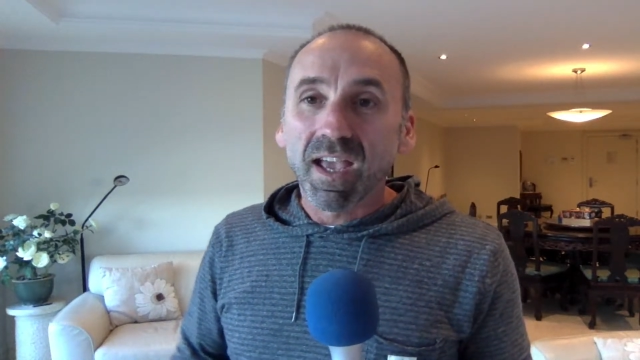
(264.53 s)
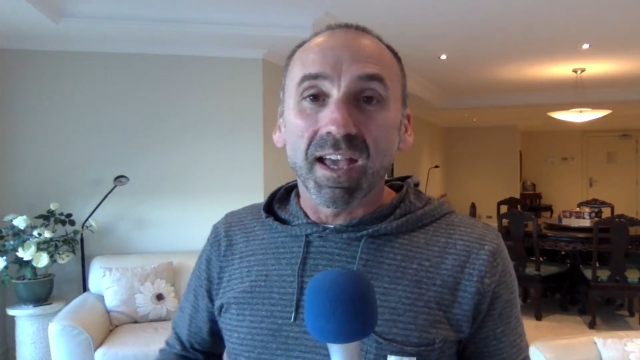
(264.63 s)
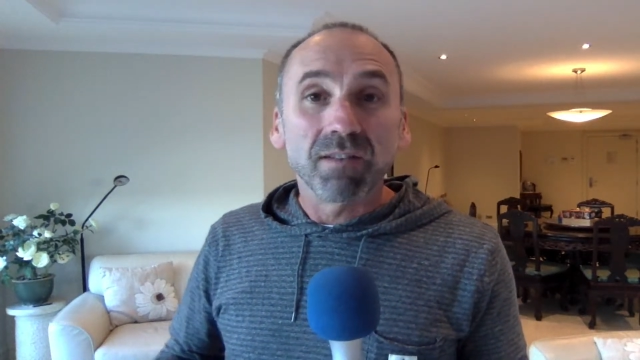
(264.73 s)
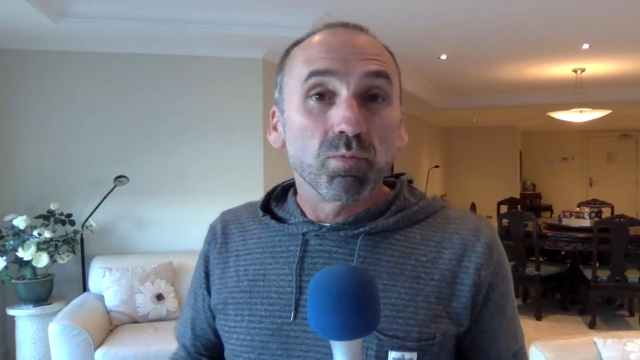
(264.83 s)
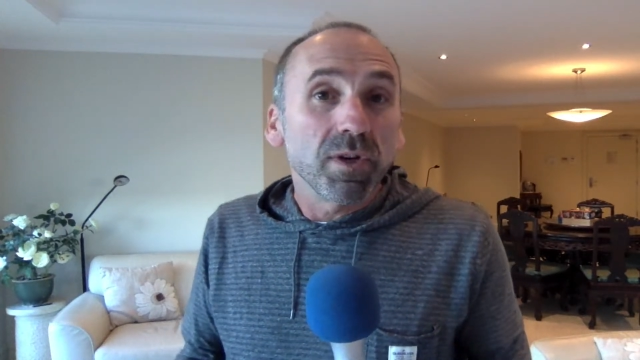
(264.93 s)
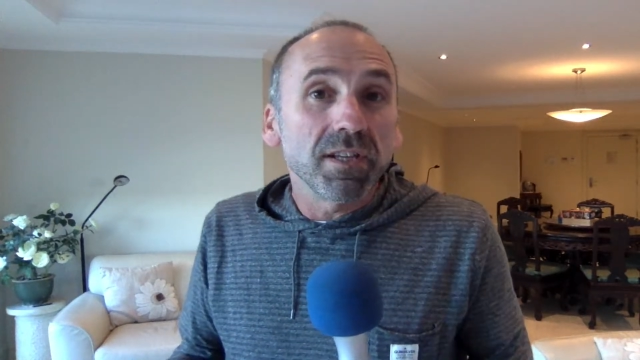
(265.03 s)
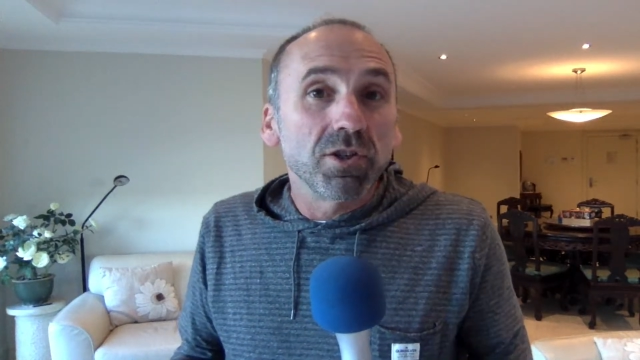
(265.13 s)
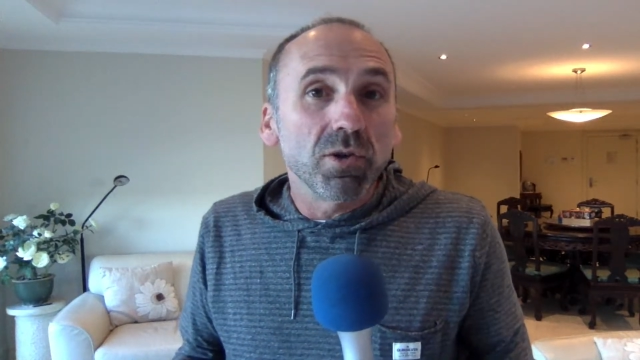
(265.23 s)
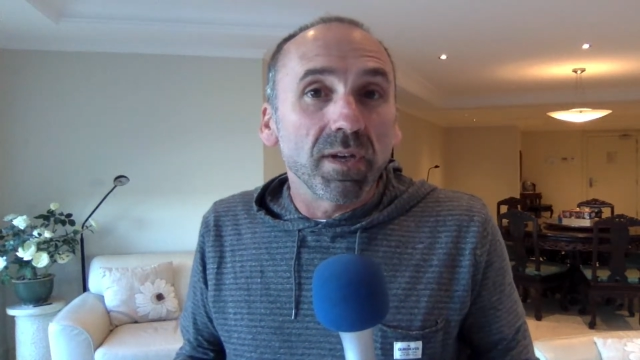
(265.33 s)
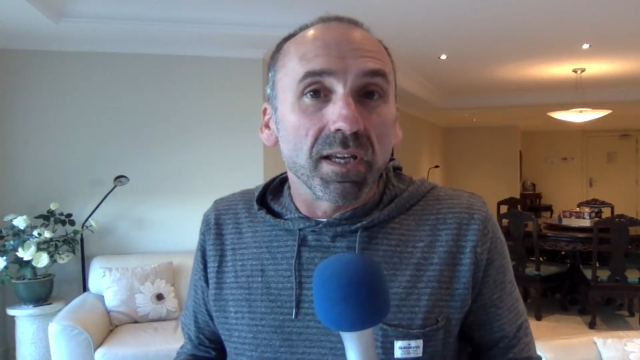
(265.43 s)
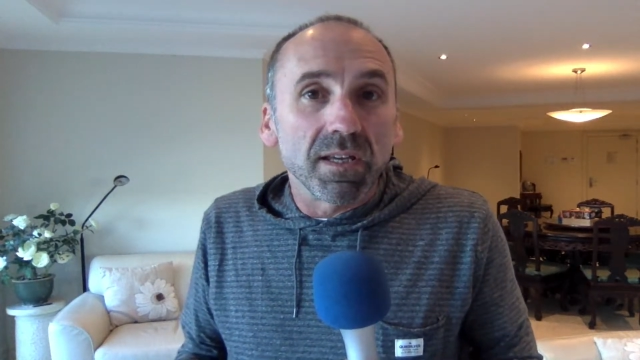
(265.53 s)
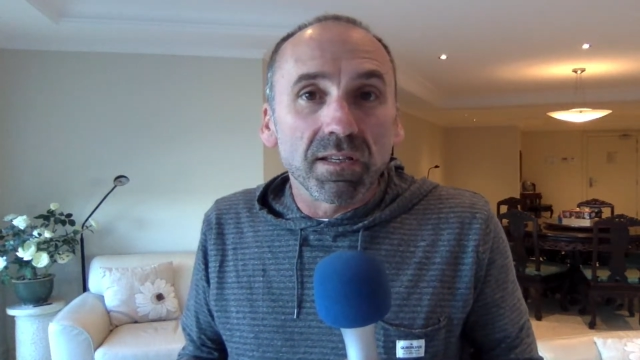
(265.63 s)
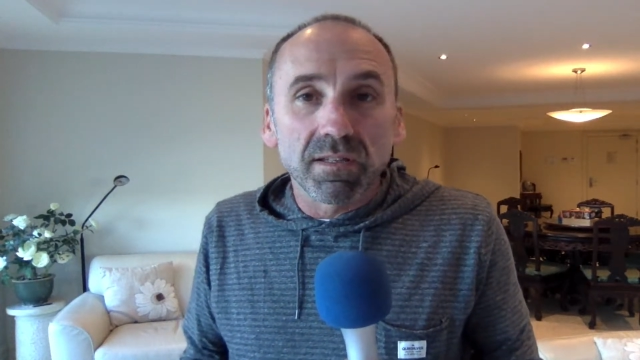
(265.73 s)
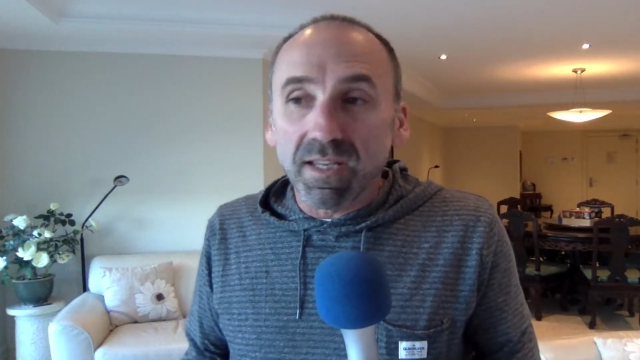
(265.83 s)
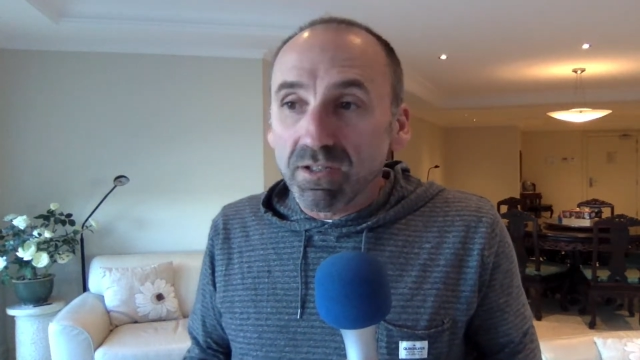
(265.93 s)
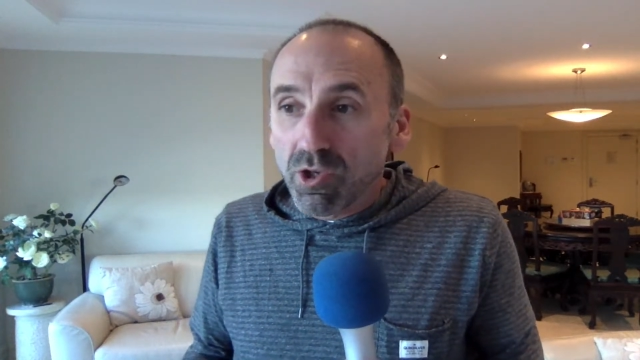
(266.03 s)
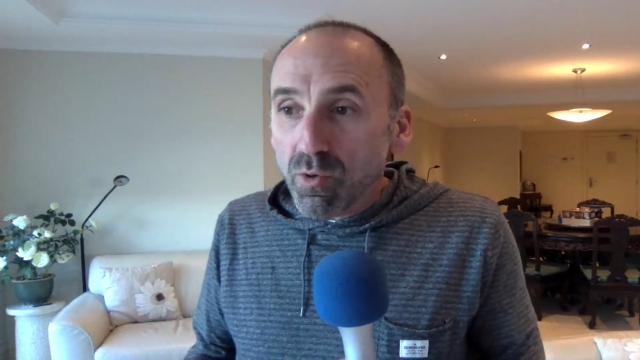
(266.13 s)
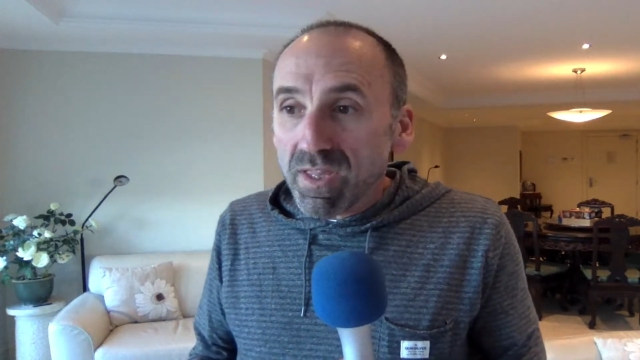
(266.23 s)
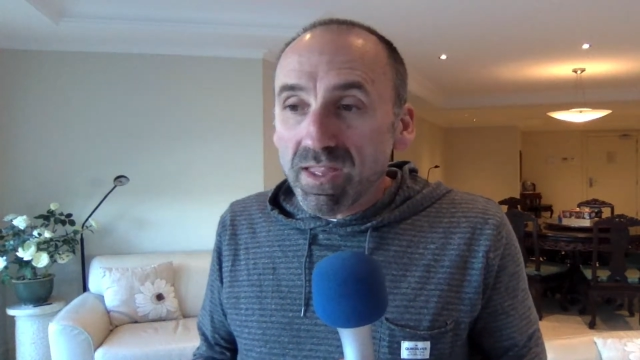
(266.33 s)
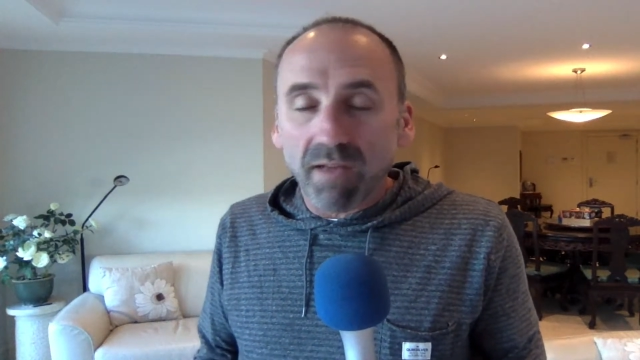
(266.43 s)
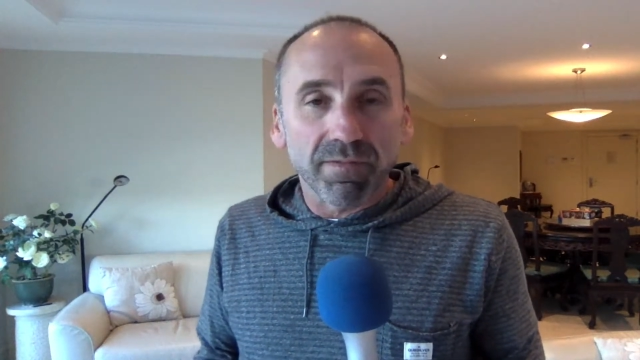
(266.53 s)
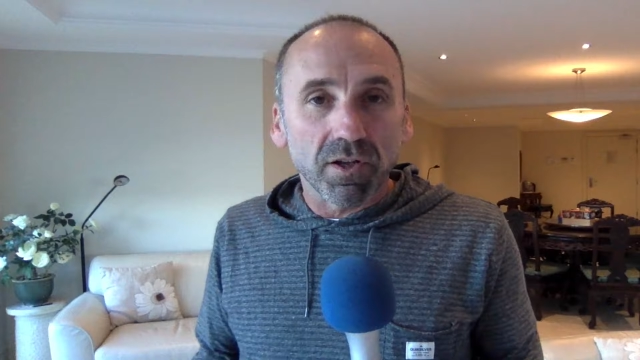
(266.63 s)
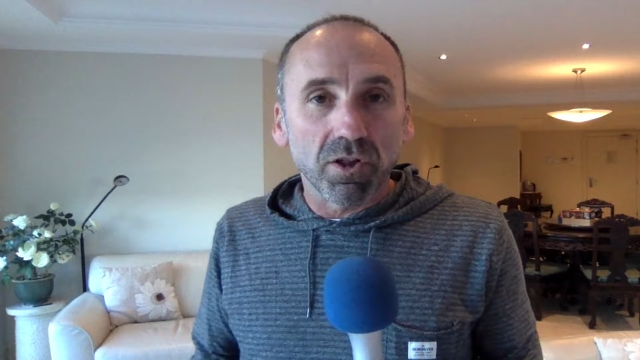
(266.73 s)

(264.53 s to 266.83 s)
And what he's doing is he's doing that for